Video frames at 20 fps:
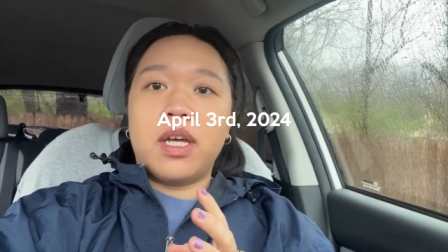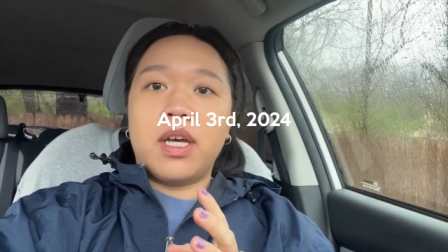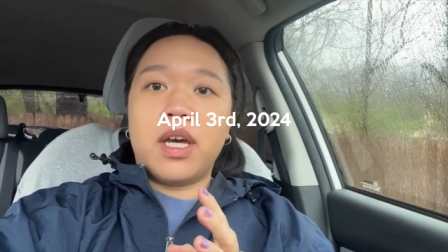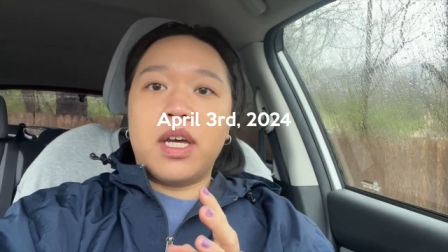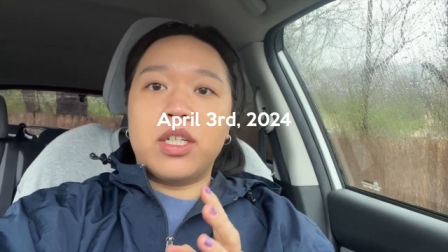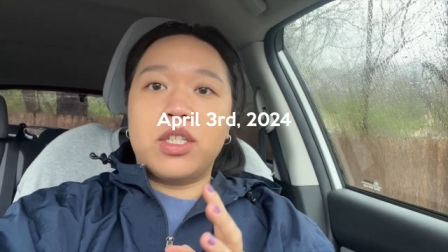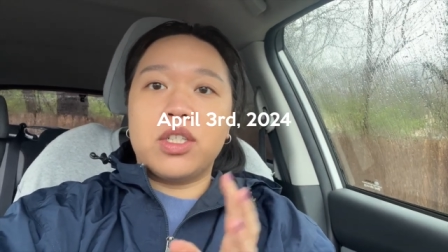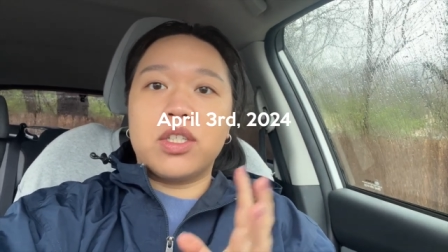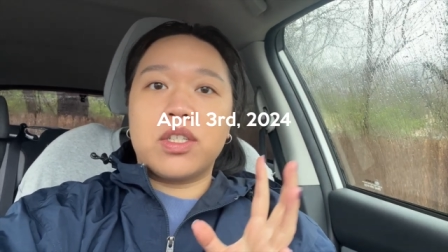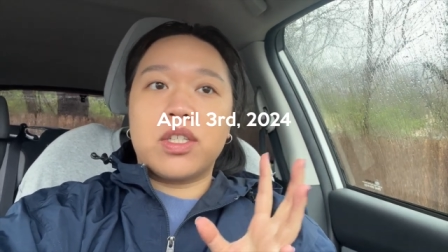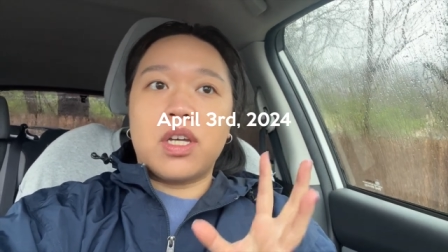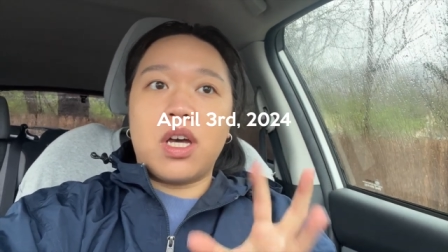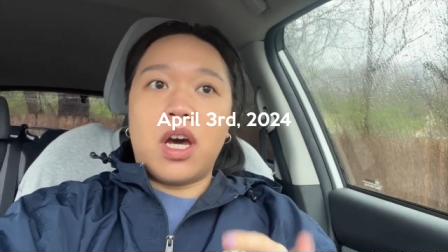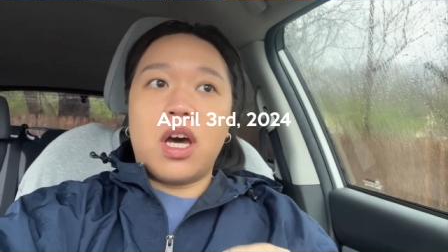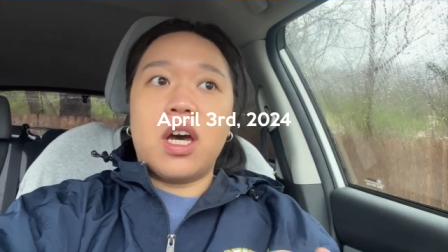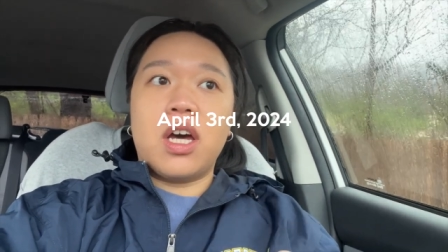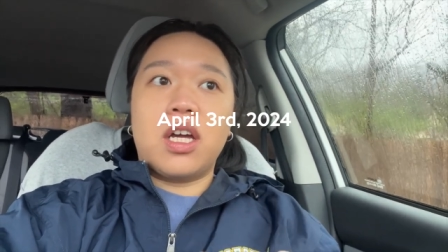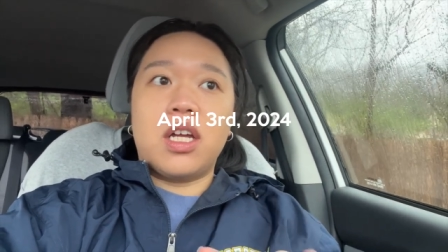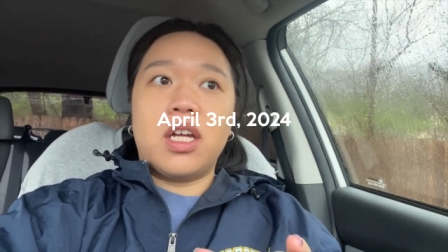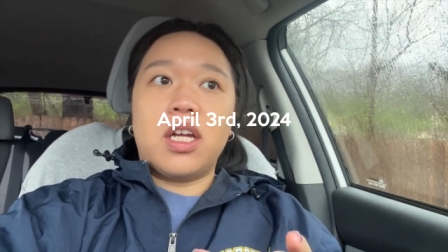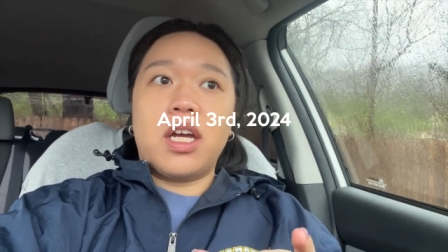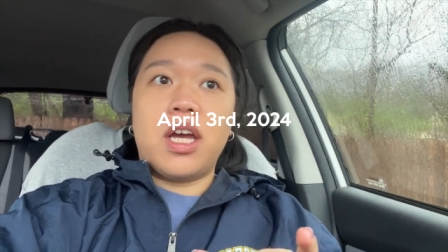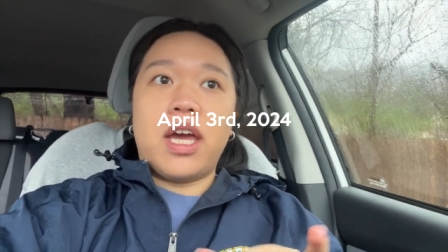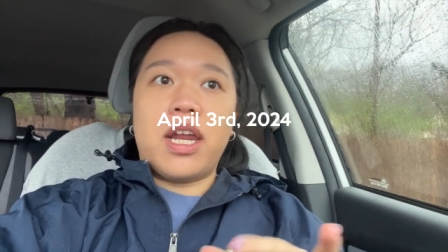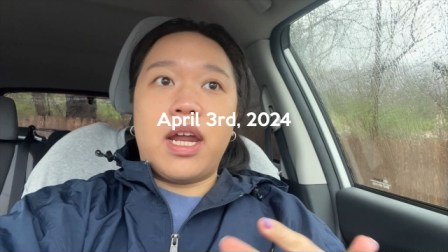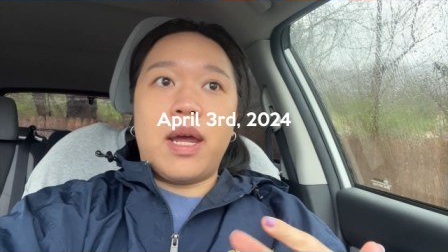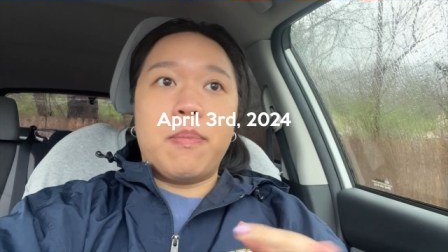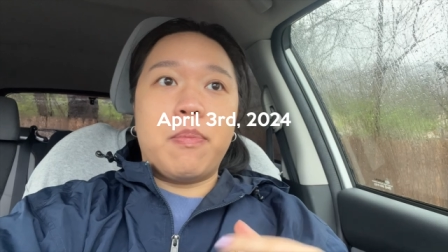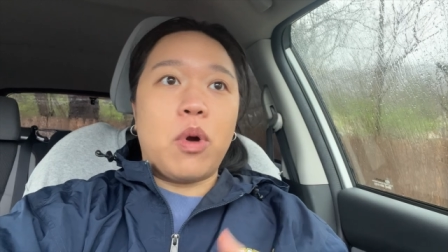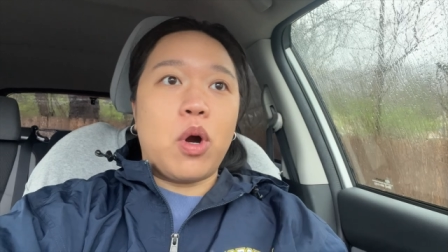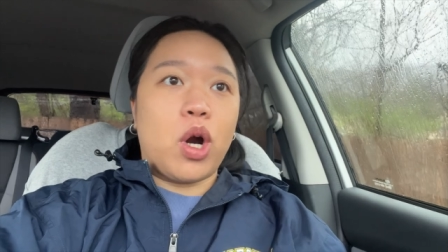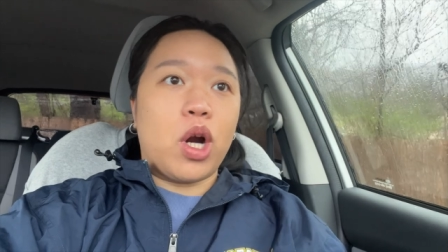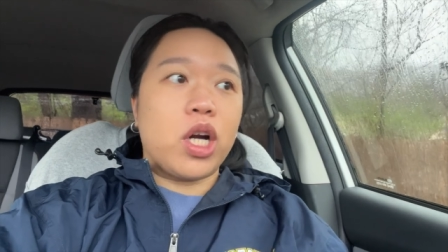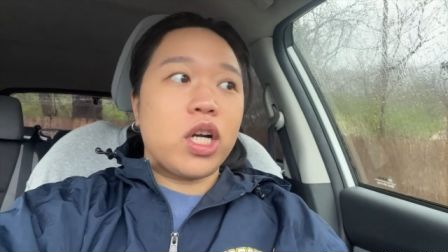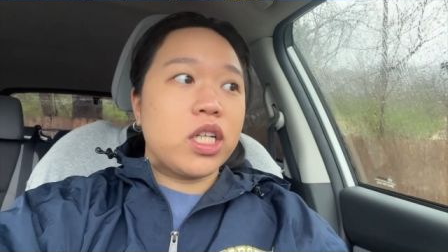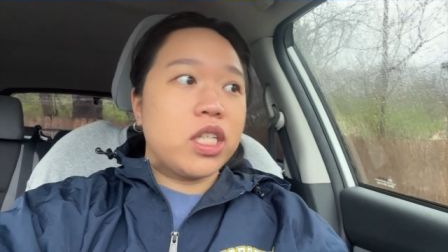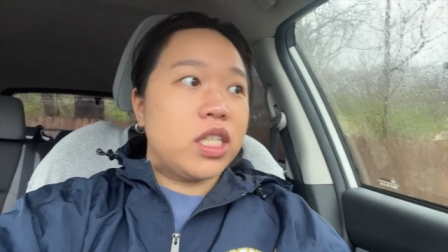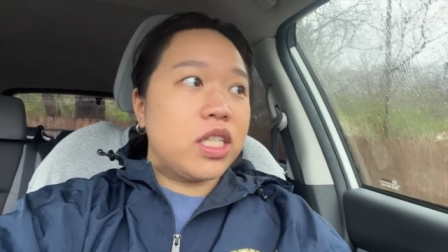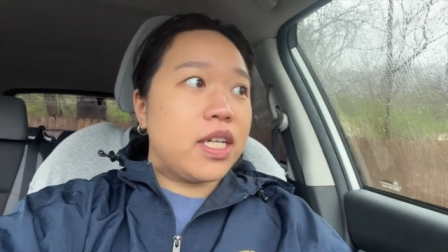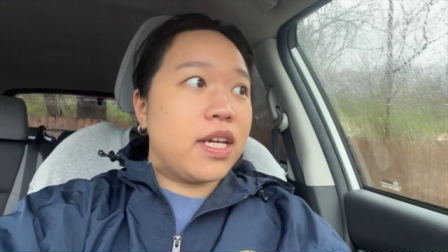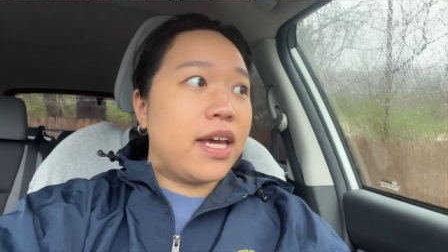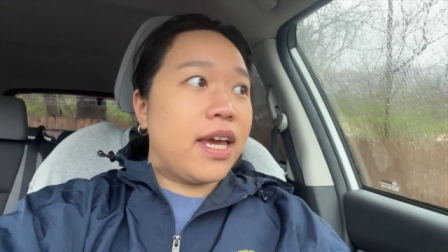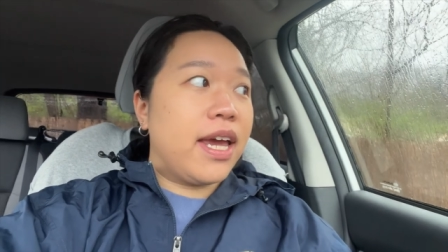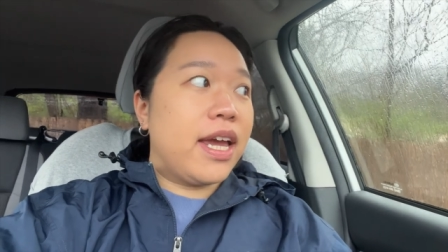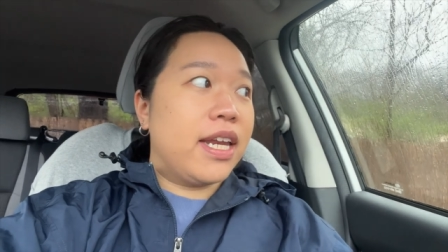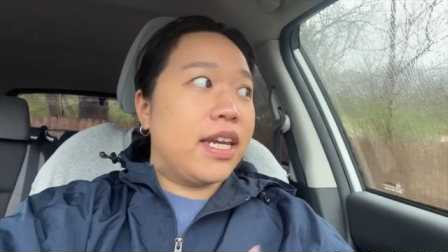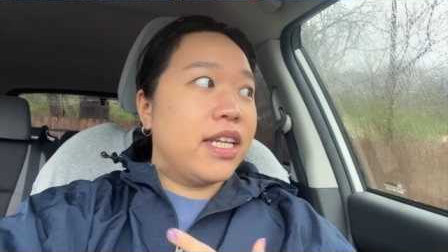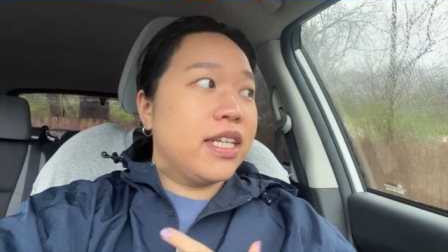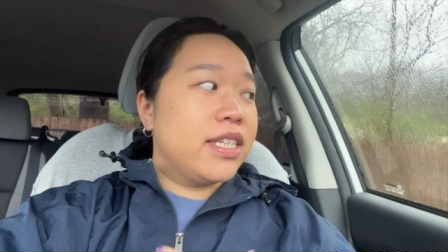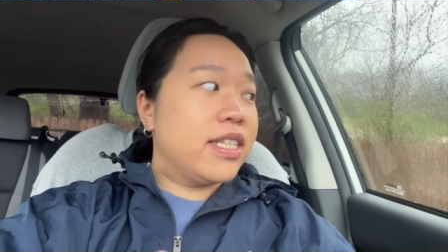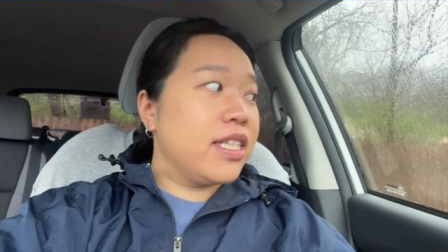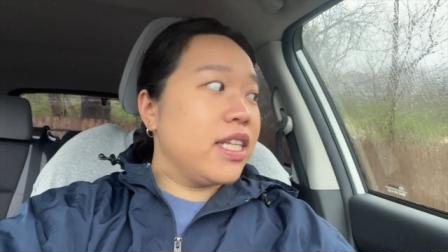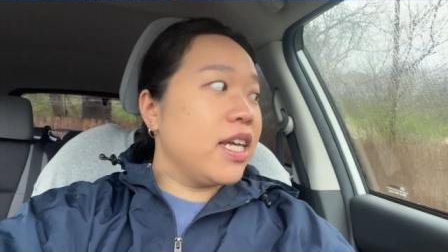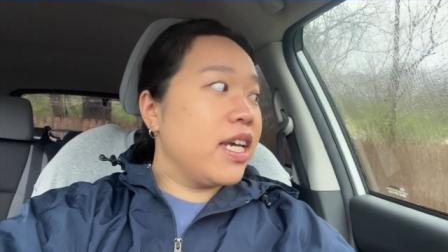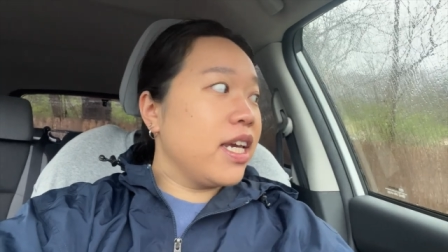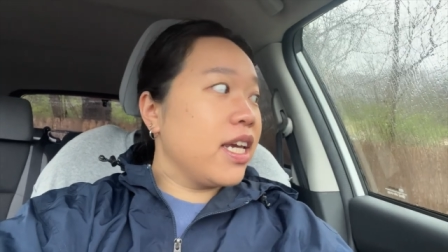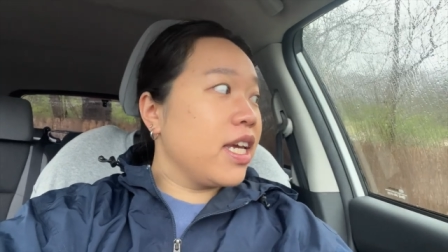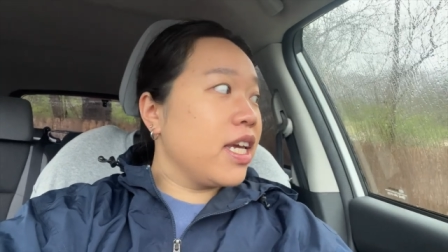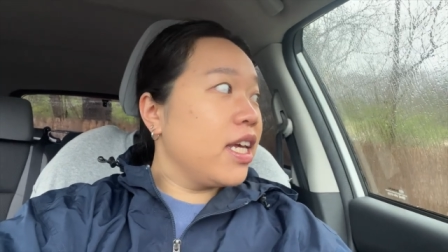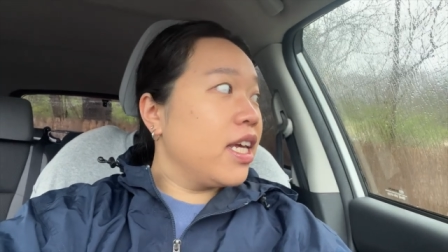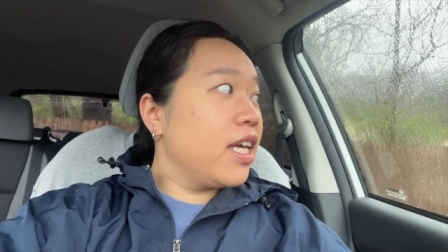I just got and I parked and it's like